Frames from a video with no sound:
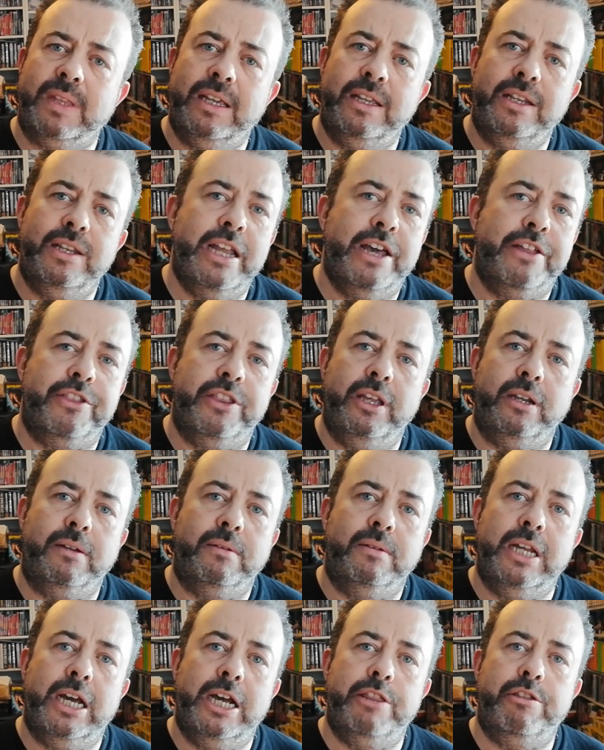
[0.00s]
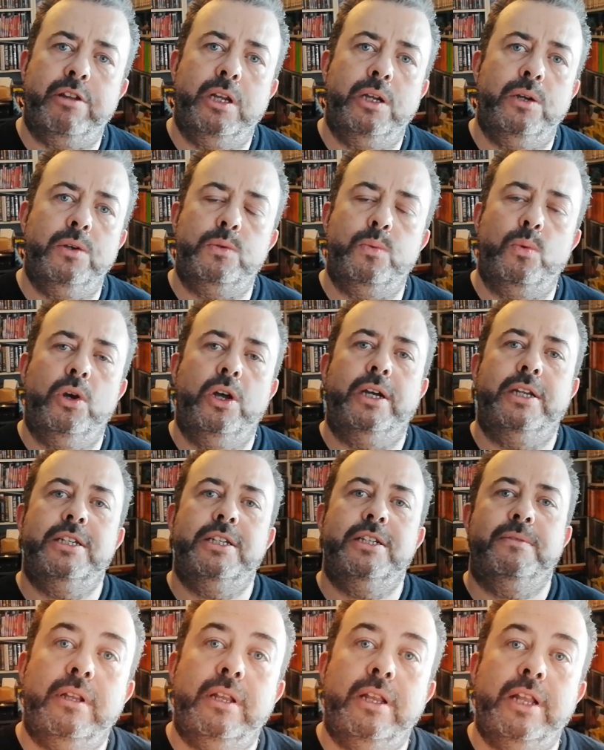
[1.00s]
Nothing, neither of those worked.
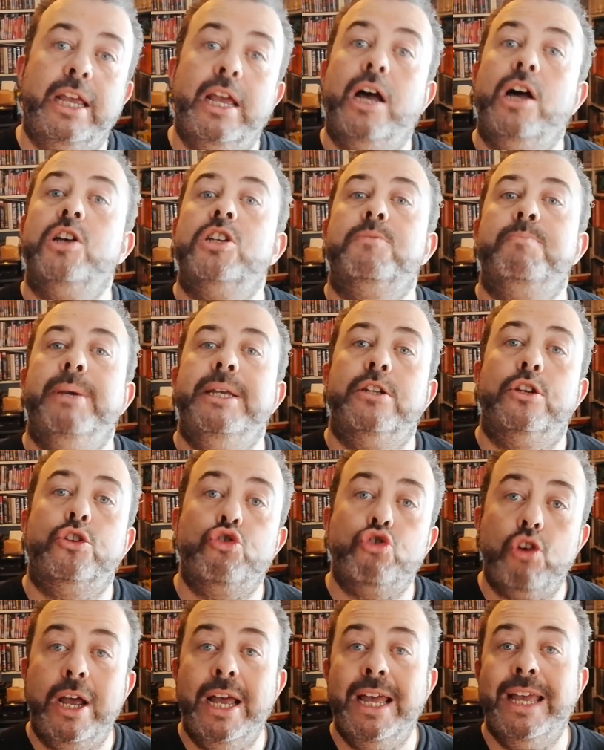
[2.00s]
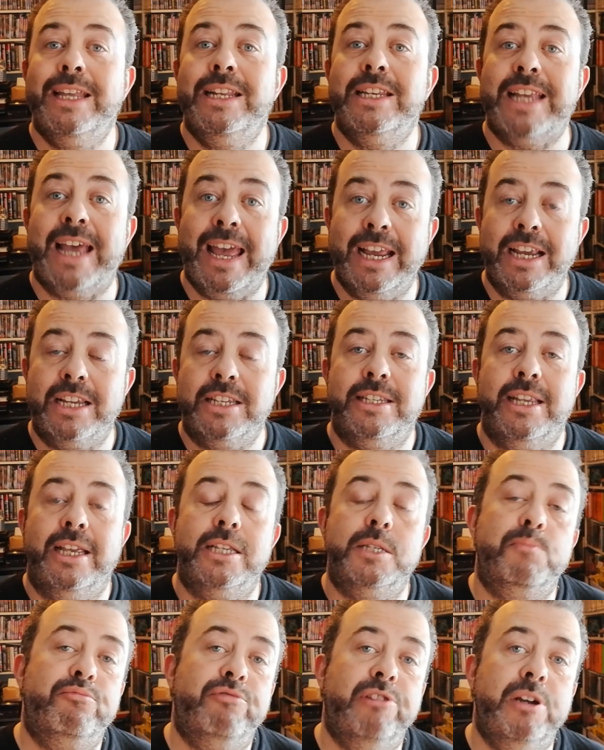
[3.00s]
They asked me to try and
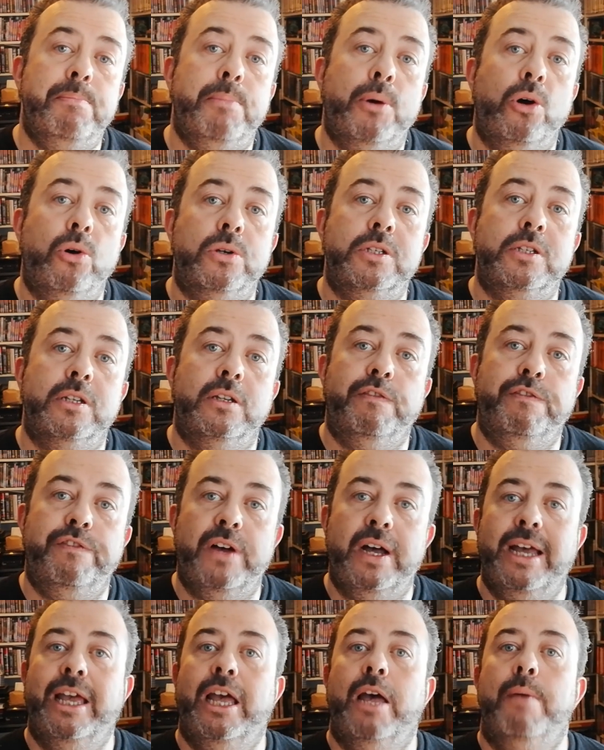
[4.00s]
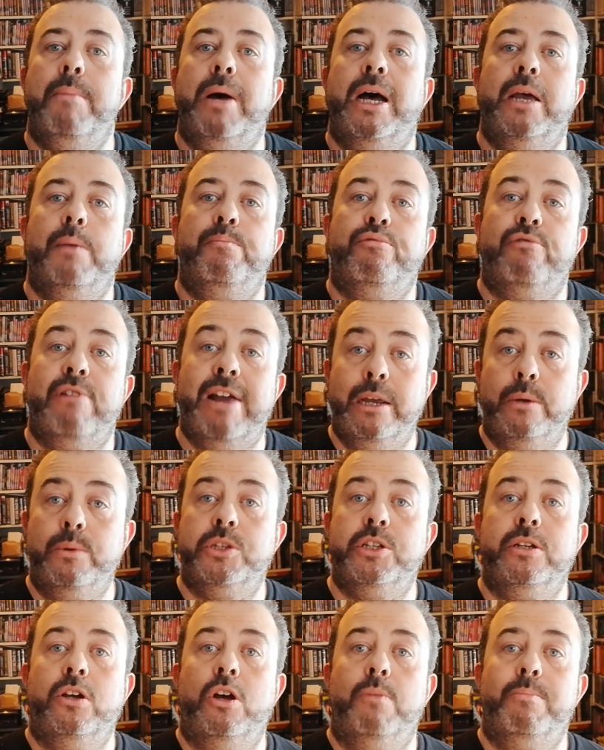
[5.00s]
access Britbox via my
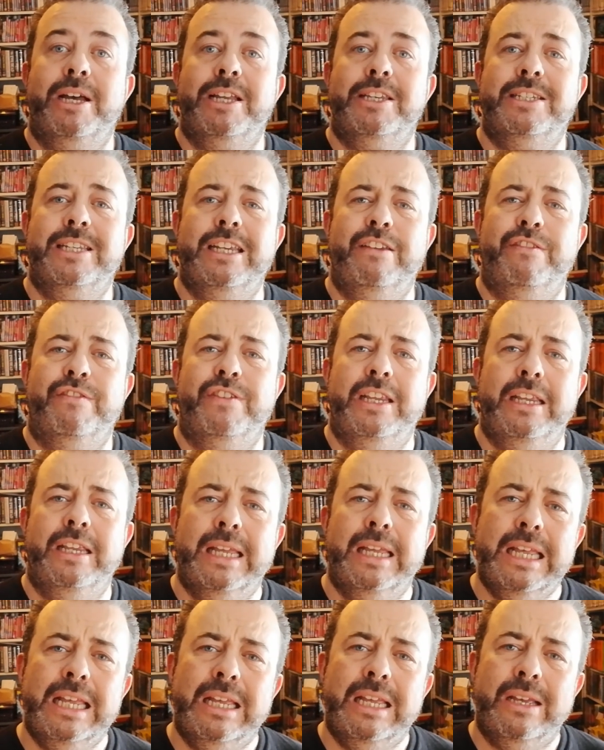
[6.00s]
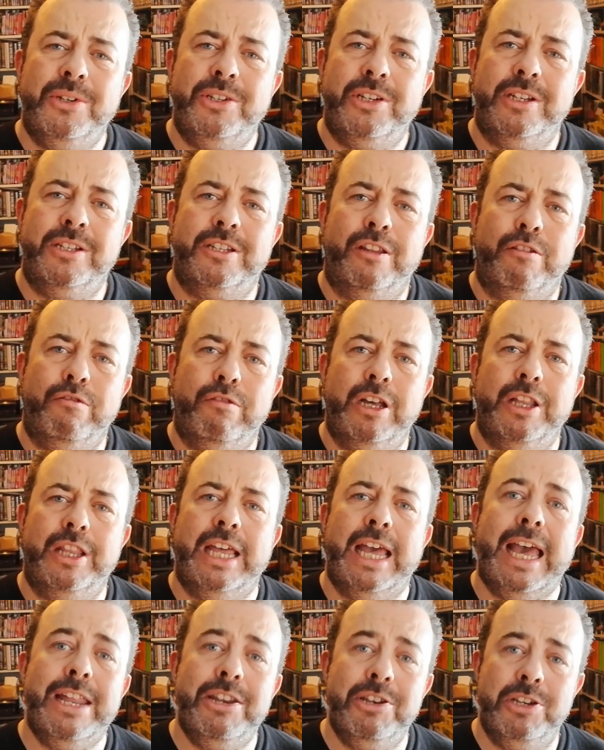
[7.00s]
browser on my TV, which is the rather
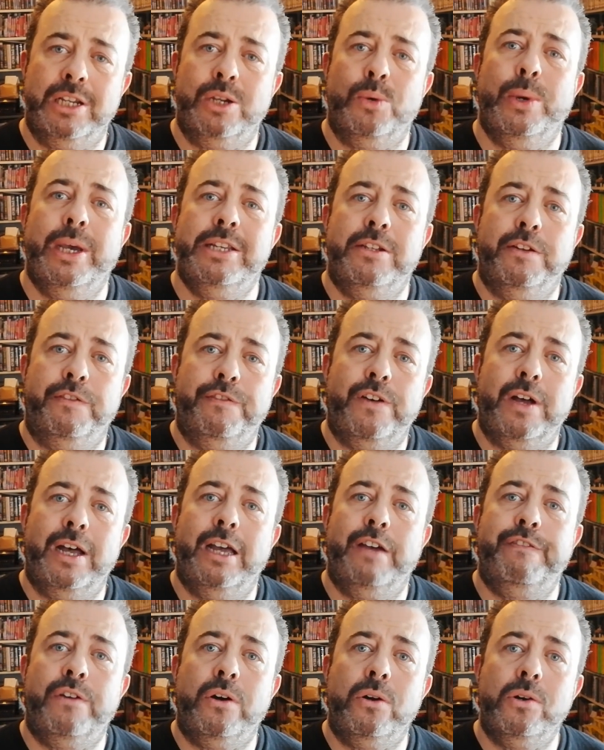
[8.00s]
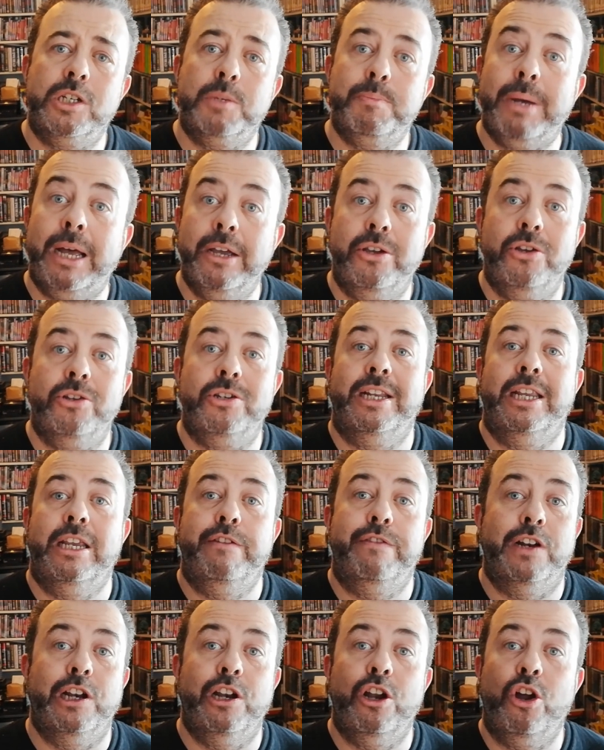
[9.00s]
antiquated Firefox, but I couldn't
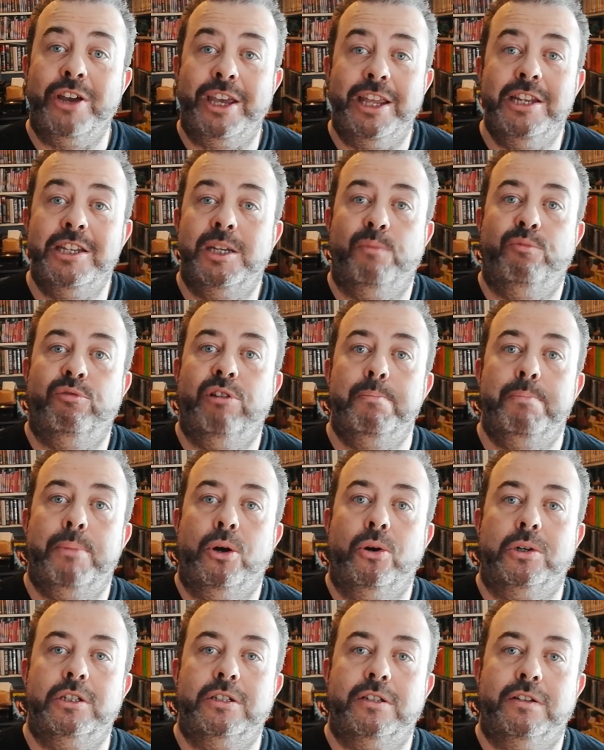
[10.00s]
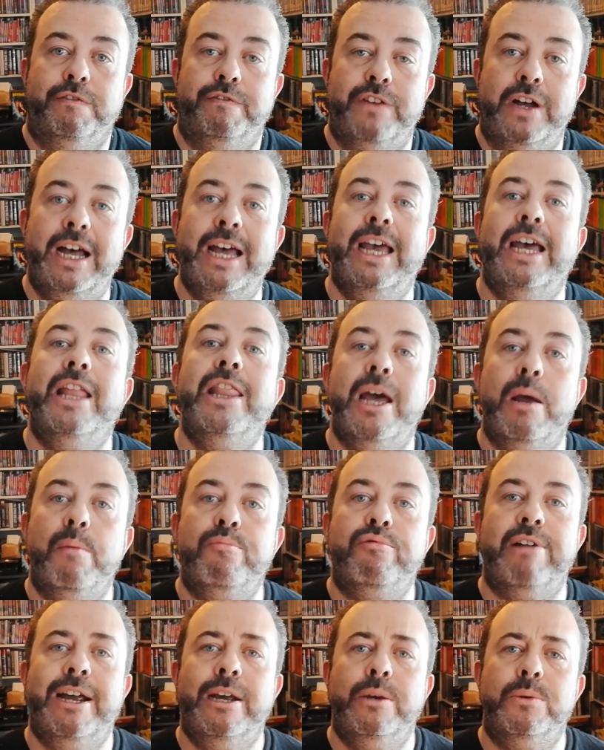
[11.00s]
even log into Britbox via that
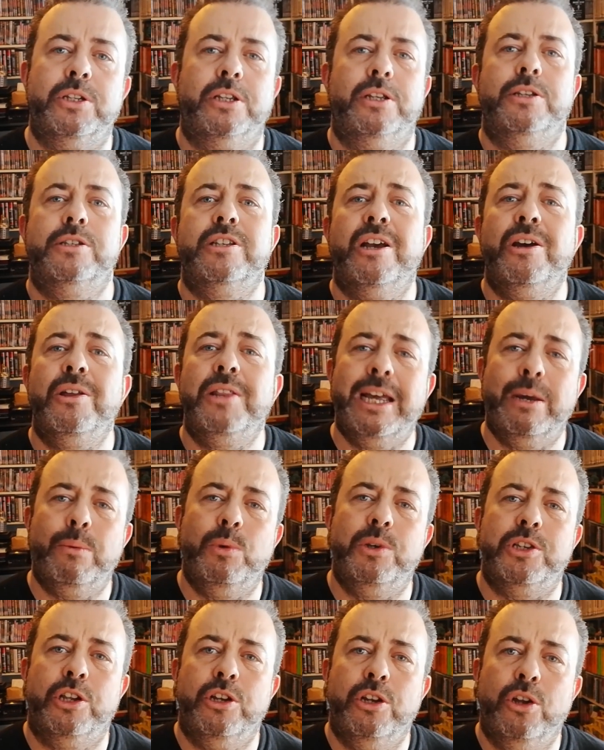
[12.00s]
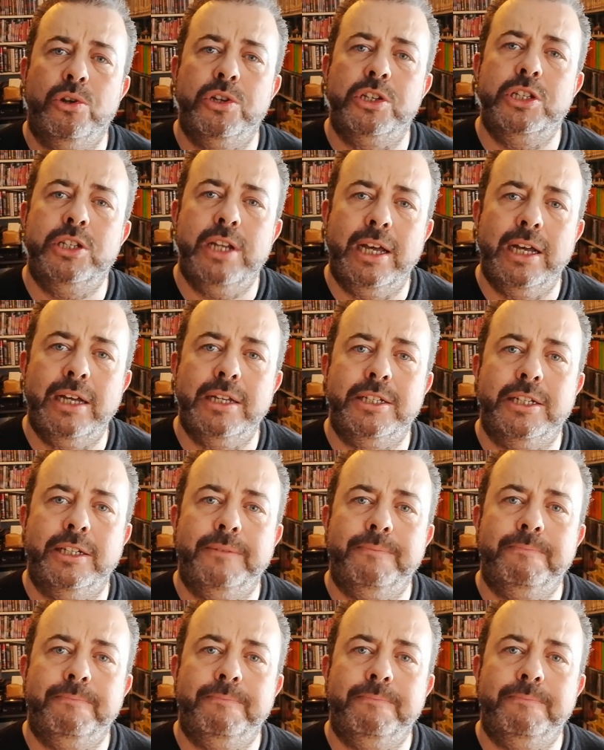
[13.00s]
browser, so that was a non-starter.